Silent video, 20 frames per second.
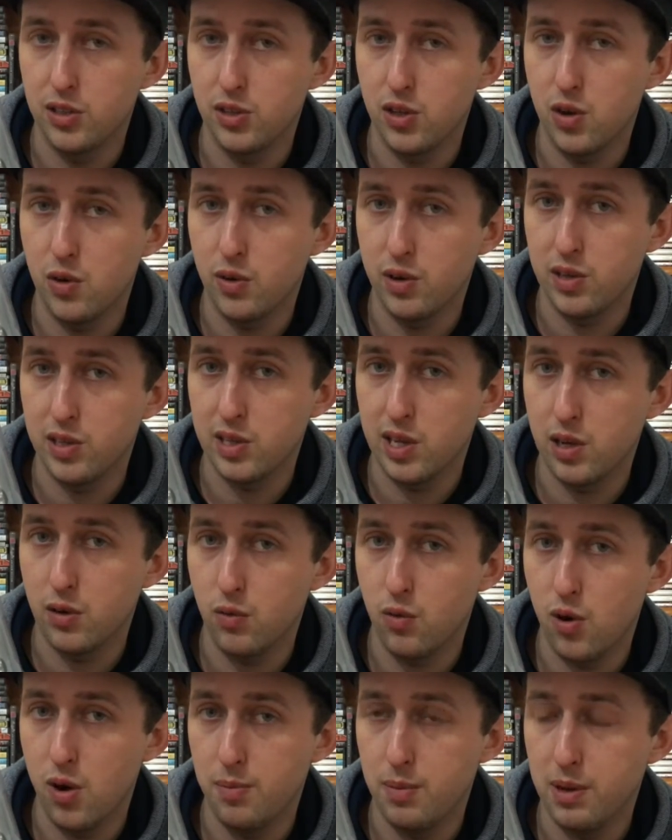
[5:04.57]
is going because it's getting
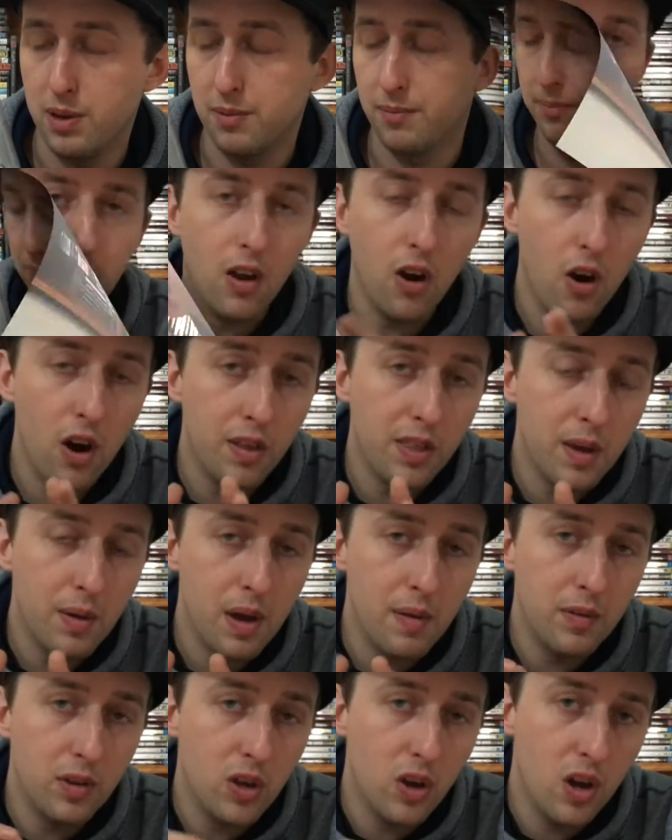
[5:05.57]
quite big. All right, there we
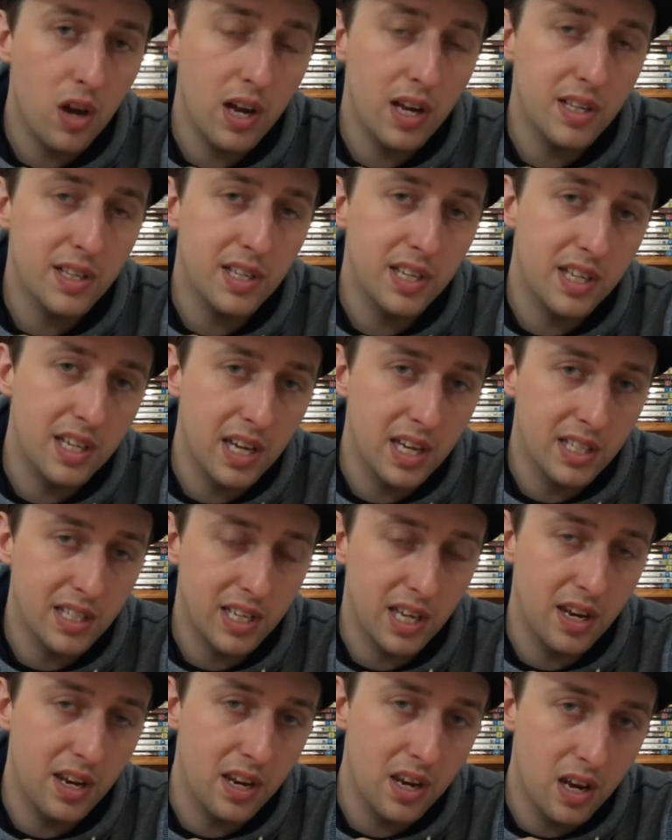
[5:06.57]
have it, guys. Yet
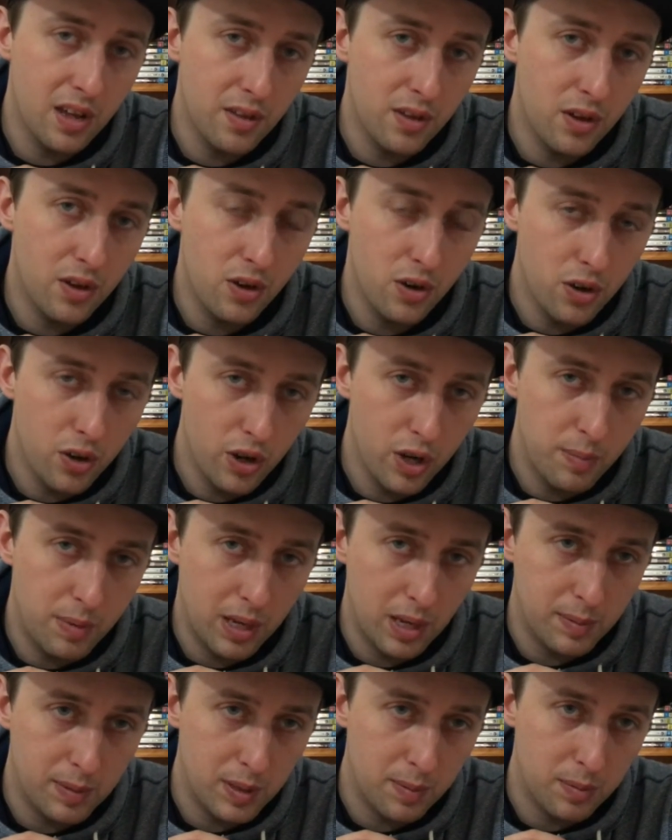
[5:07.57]
another Nerdy
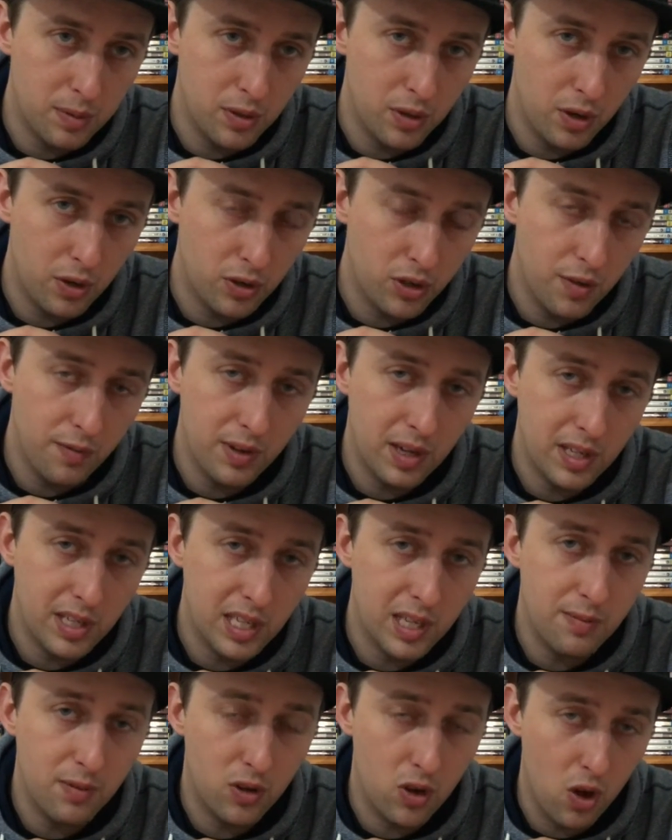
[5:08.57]
Pickups episode. Don't forget
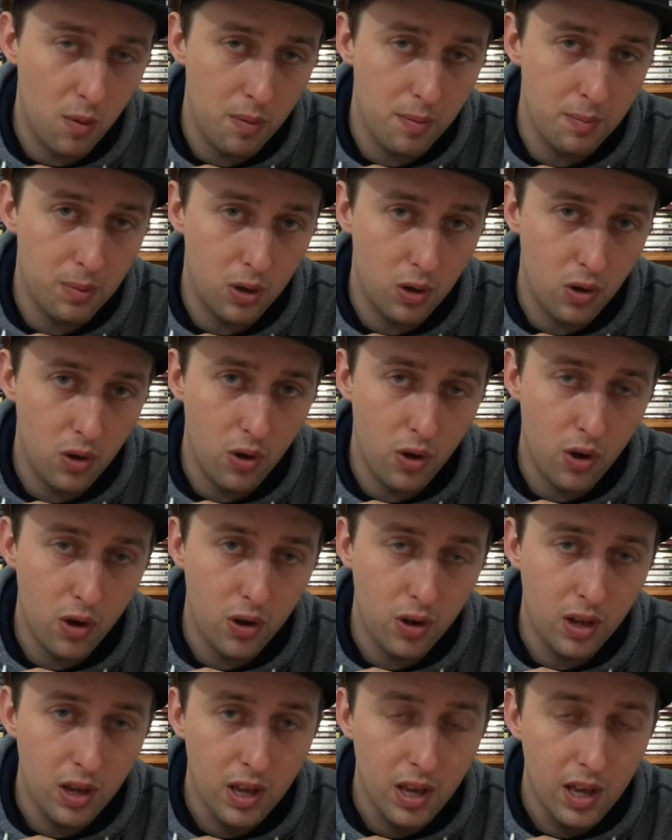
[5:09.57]
to leave a comment
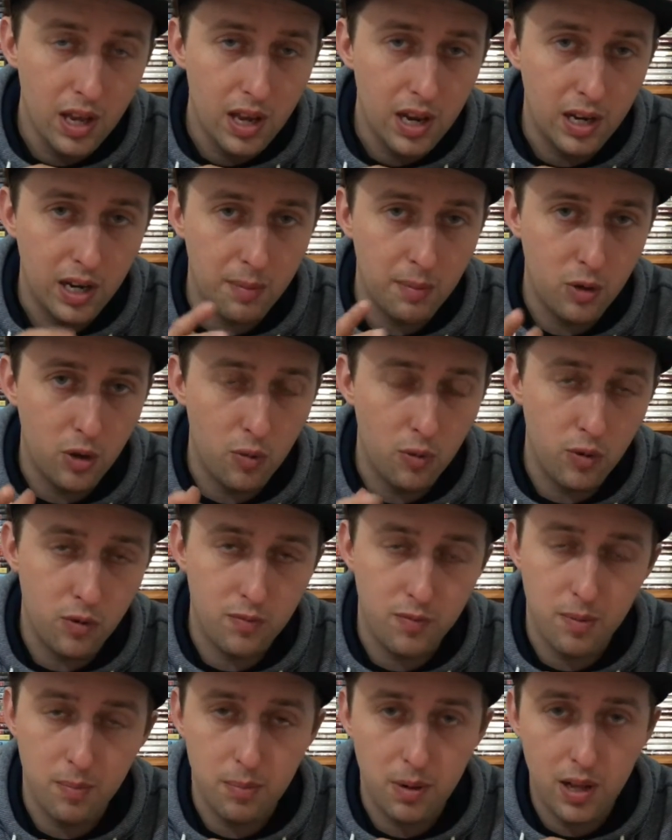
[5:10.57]
below. Let me know what
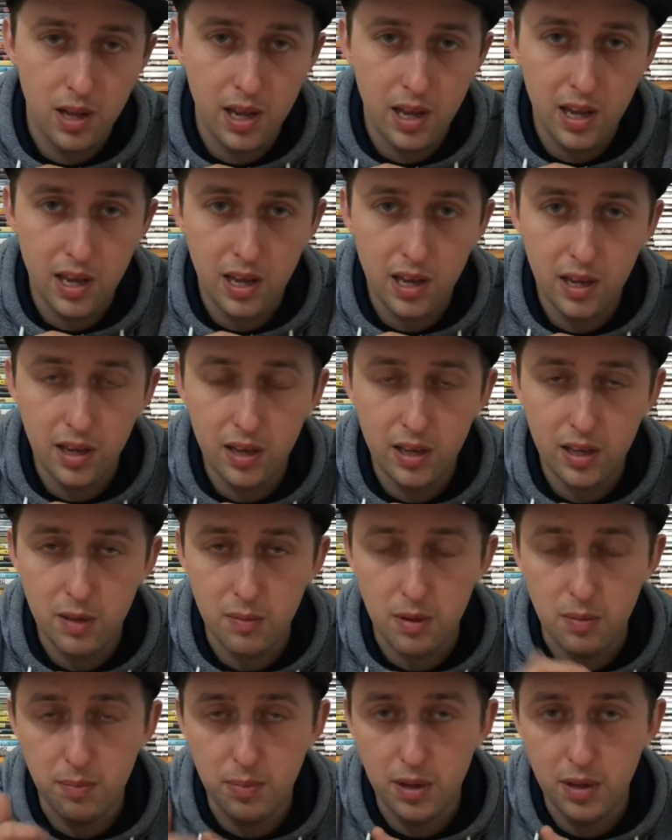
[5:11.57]
you've been playing. Give
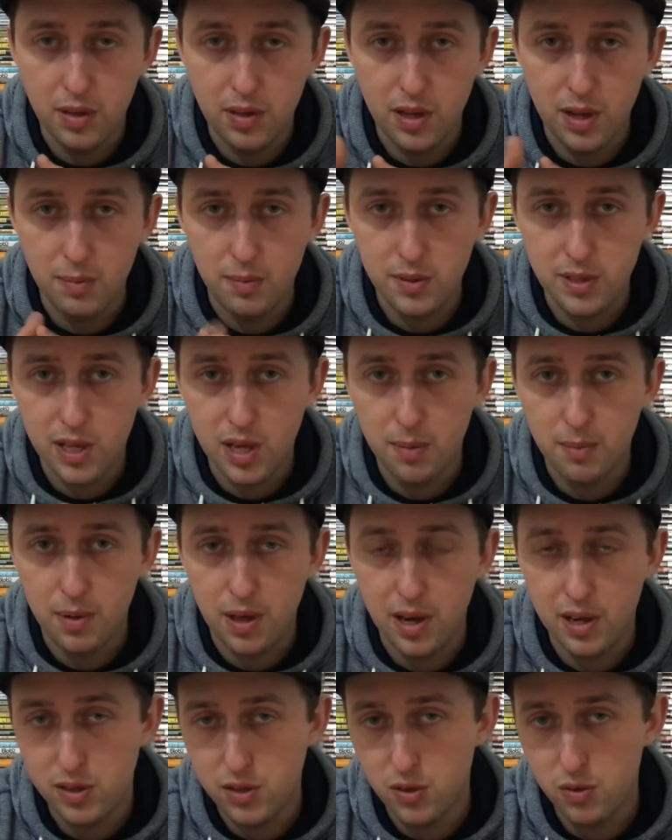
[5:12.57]
me a big thumbs up.
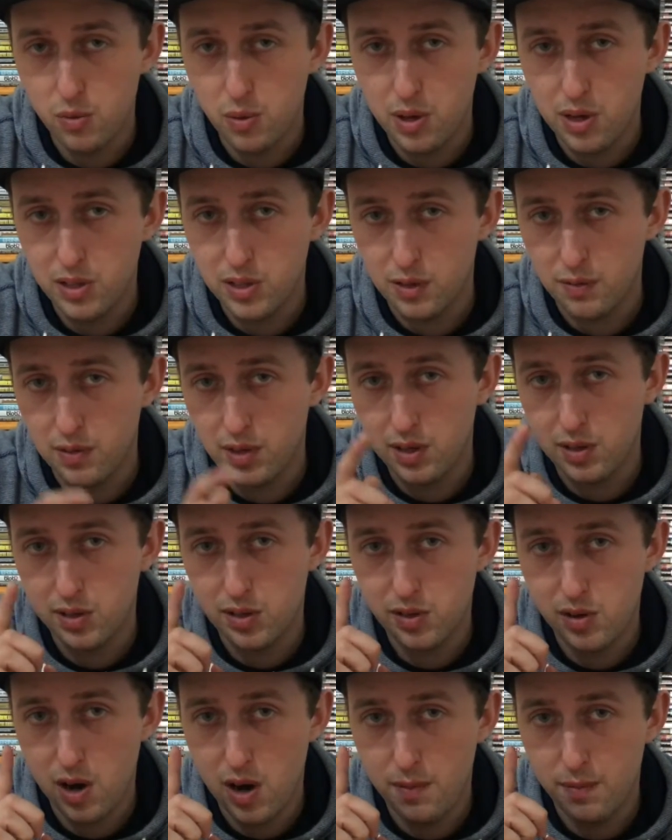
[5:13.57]
And as always, don't forget to
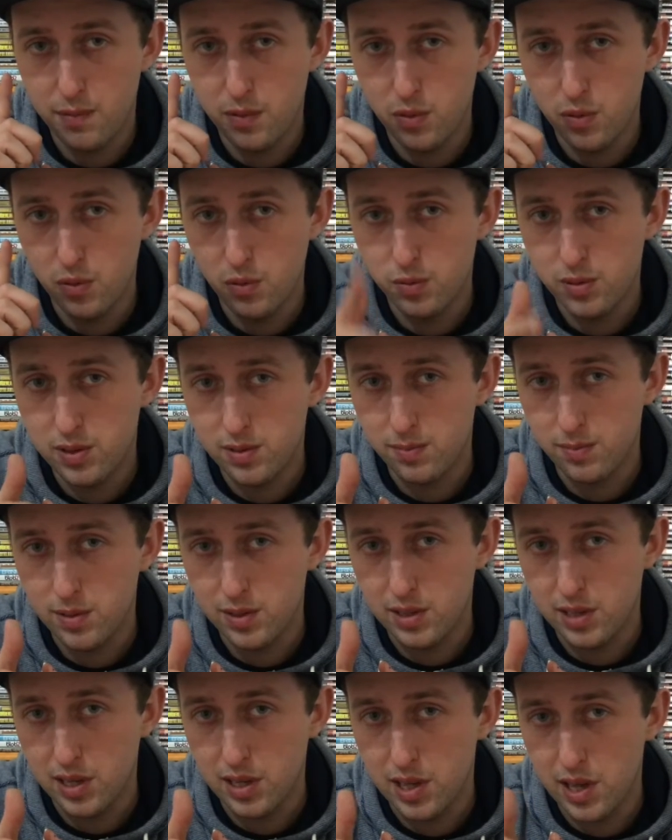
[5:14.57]
subscribe, fools.
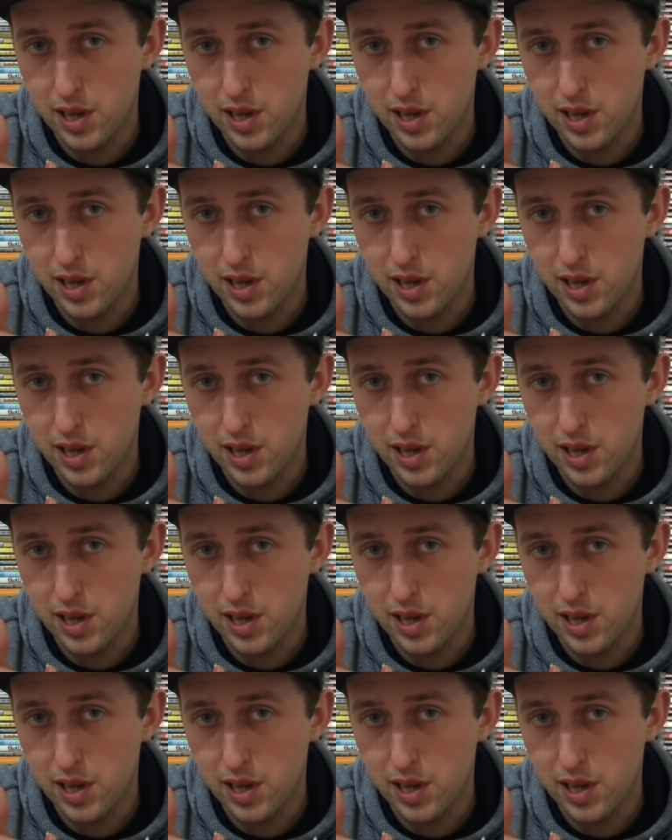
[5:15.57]
See you